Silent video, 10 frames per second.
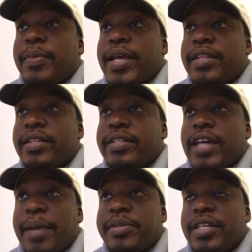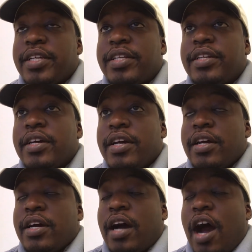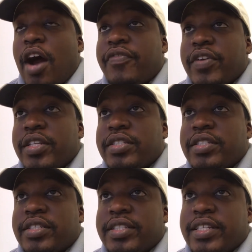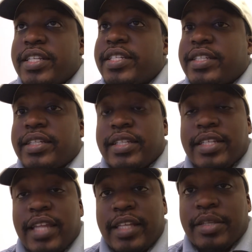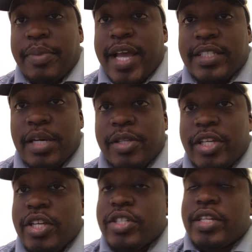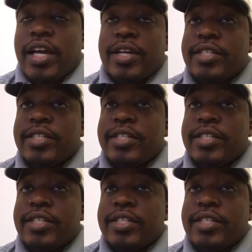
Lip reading: in the top 10 offense statistically like the past couple of years now.